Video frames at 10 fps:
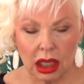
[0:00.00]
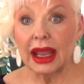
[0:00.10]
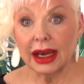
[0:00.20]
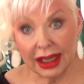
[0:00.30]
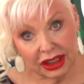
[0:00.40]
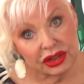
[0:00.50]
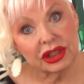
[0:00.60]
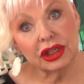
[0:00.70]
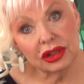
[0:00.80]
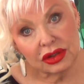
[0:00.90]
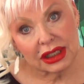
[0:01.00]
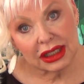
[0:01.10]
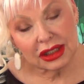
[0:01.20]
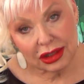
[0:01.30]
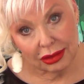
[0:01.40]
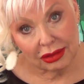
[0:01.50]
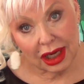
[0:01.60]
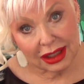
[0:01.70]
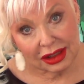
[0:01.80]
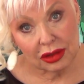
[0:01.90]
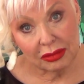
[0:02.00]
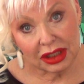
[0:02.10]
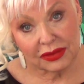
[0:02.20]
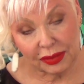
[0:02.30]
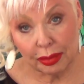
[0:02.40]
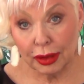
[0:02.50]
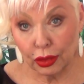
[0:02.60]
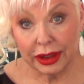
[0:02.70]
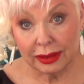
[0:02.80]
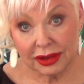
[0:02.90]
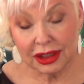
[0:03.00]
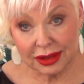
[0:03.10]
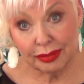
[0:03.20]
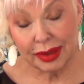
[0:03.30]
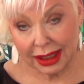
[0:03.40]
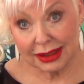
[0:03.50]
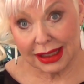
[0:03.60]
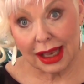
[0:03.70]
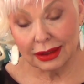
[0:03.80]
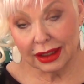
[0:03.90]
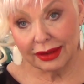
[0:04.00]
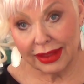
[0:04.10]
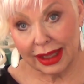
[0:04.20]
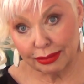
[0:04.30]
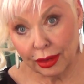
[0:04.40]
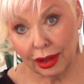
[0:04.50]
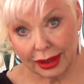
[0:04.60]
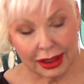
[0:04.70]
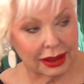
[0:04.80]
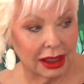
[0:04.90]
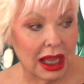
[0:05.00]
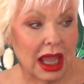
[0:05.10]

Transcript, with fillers: And I used to use it too, not so much for bluing, just because I love that product.